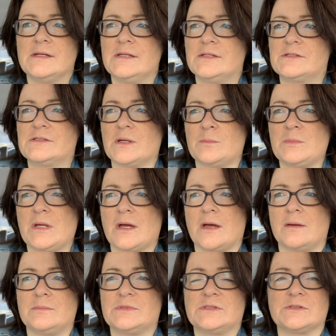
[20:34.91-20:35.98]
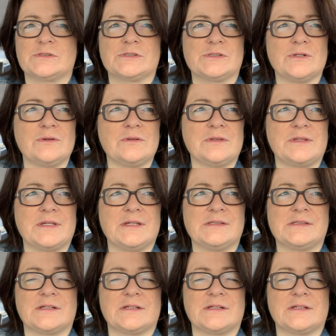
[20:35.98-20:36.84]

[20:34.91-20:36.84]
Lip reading: And sometimes there's certain things